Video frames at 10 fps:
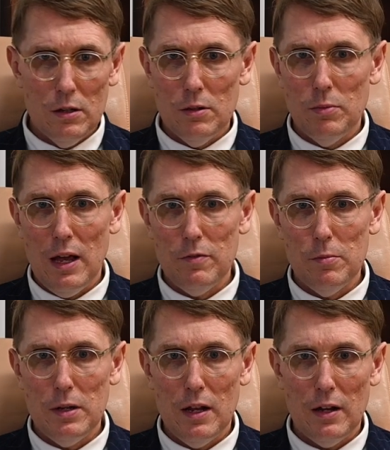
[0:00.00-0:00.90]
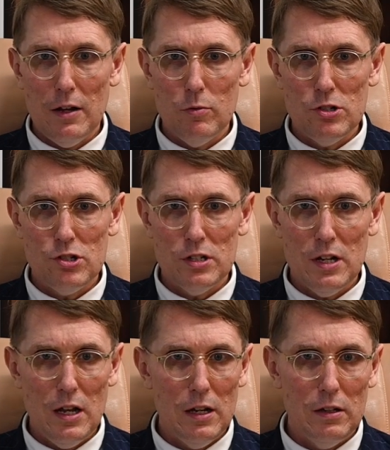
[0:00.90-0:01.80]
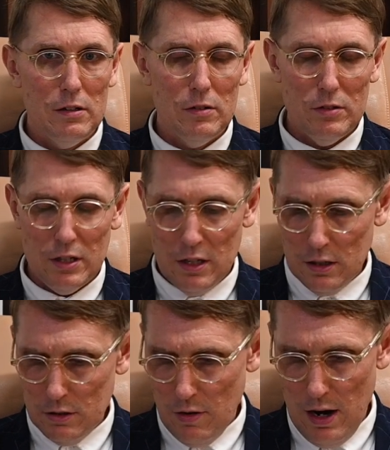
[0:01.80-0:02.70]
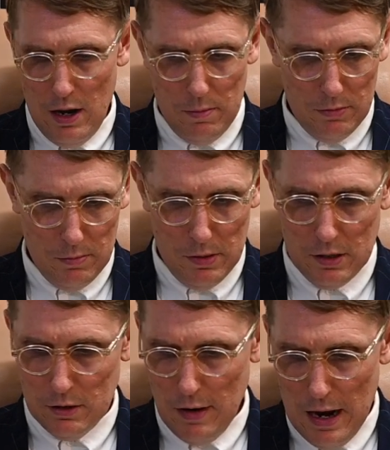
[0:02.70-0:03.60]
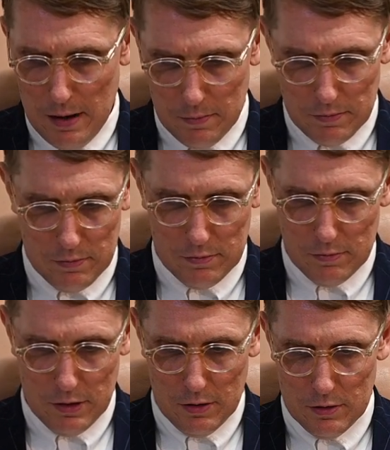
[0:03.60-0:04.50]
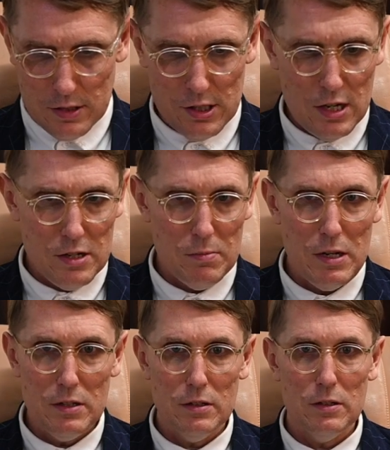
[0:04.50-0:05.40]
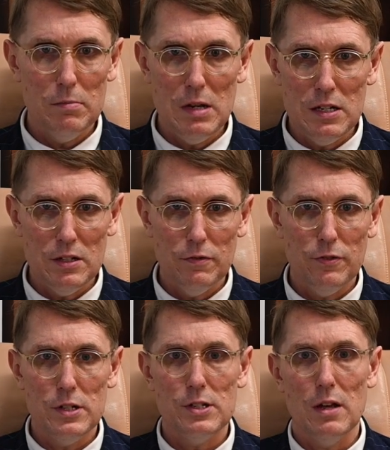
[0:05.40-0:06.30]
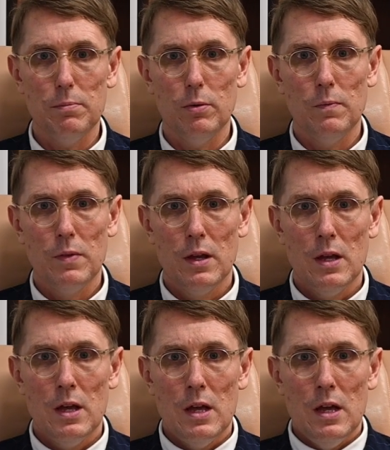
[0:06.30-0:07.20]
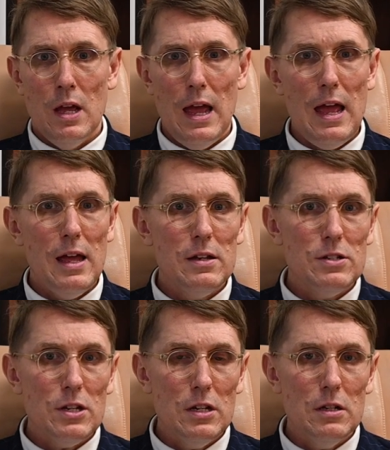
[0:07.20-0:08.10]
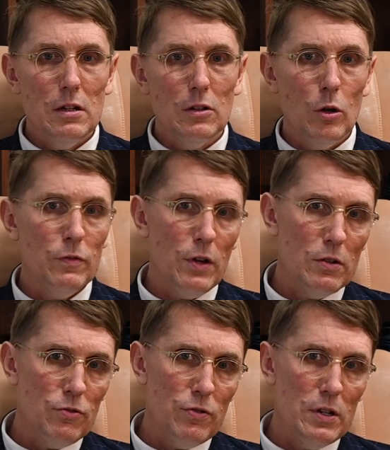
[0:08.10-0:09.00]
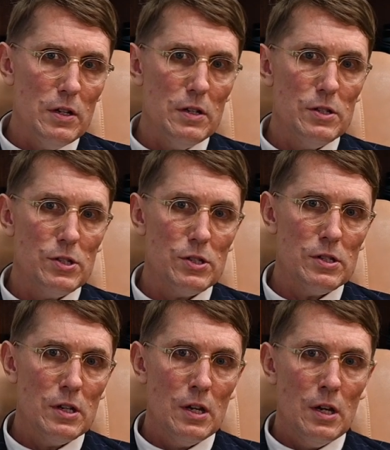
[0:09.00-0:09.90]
we have them in our language today. You know, the kilogram, the milligram, you know, the centimeter, the meter, for example. And in a lot of countries,